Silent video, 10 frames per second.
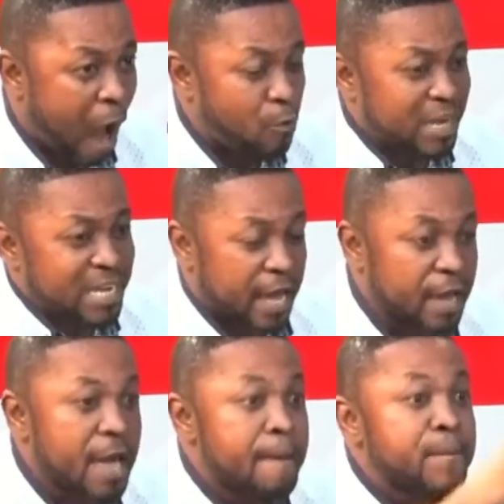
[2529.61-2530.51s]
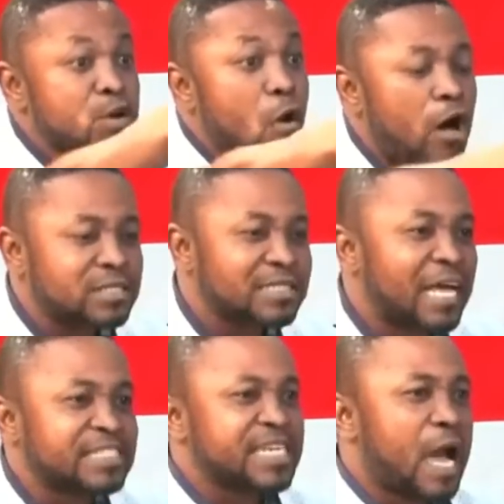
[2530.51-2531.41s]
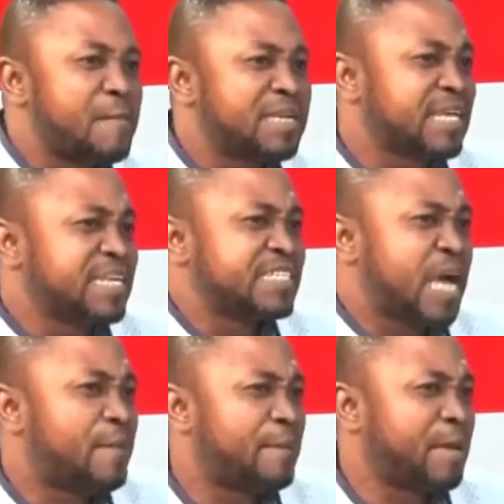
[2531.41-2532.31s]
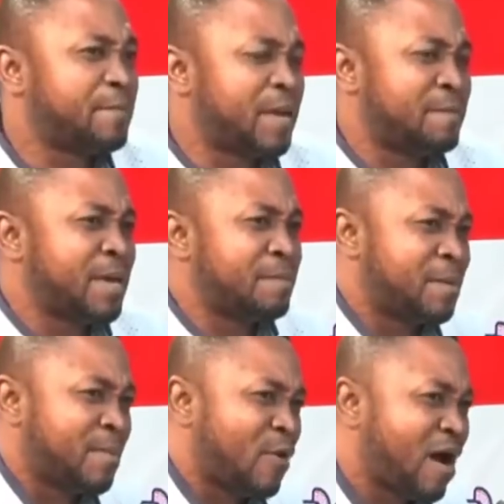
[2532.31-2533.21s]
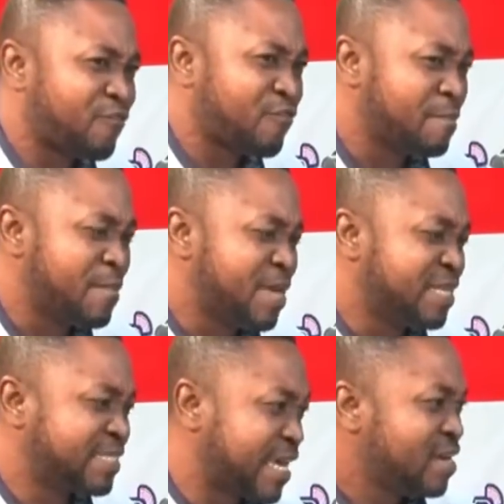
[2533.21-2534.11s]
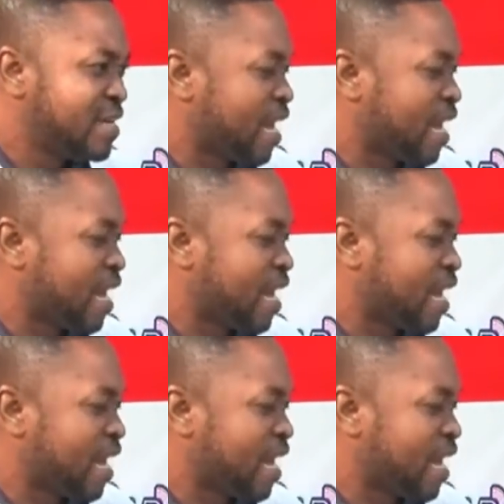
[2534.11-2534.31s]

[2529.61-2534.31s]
akoye because nansi am send this camera me wife me say